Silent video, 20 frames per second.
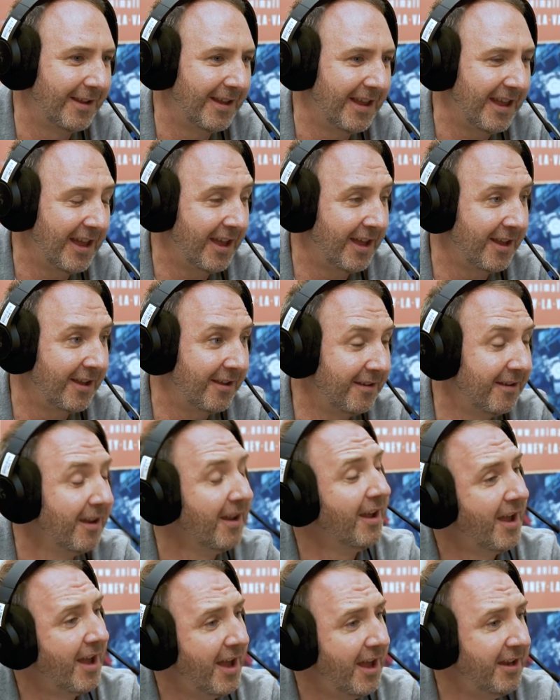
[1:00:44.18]
And
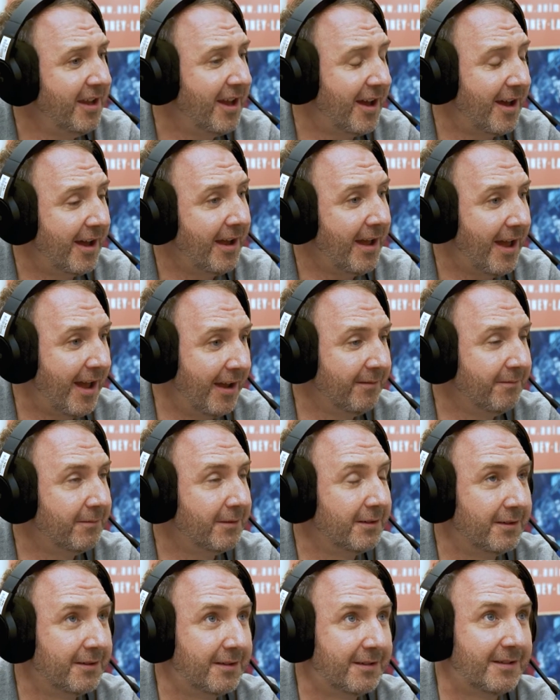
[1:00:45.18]
and yeah, I, I
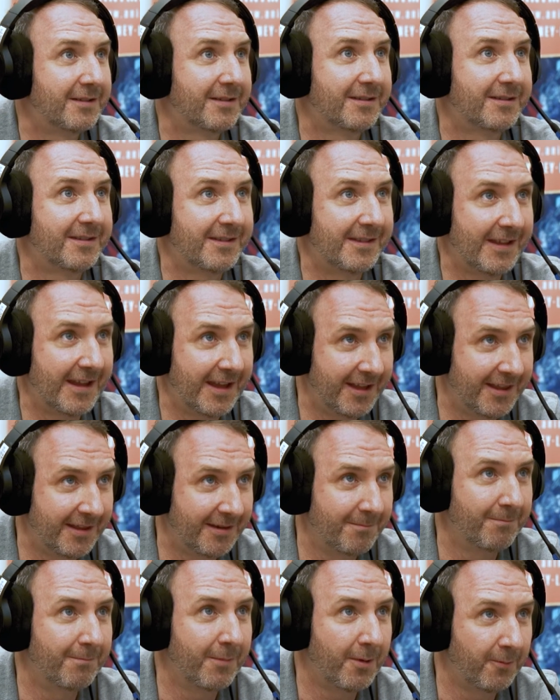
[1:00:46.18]
would say
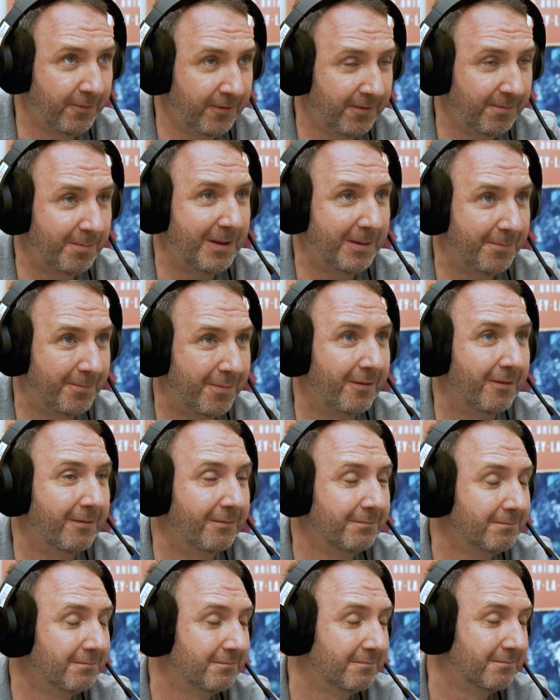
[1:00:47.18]
that most
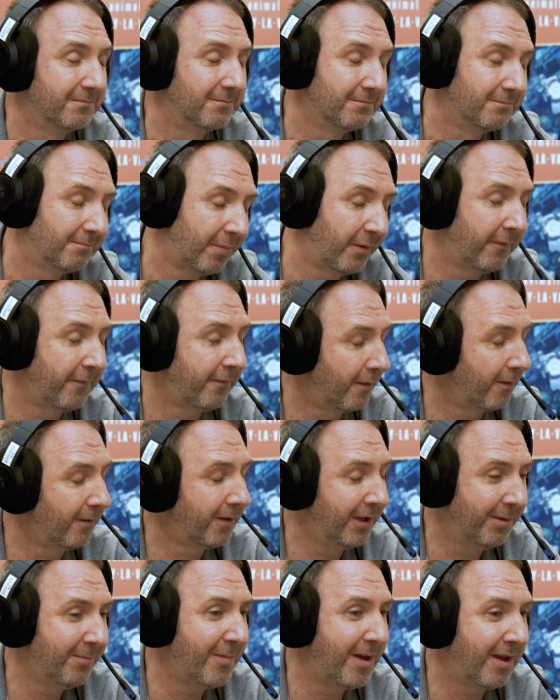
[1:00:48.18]
people prefer
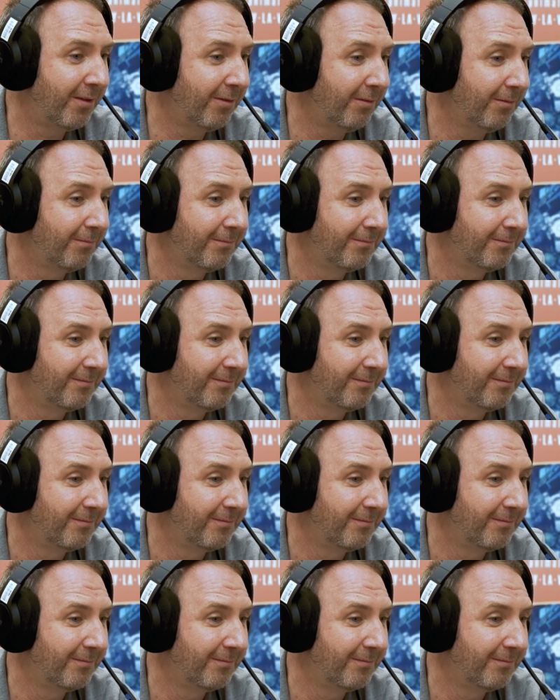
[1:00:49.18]
email.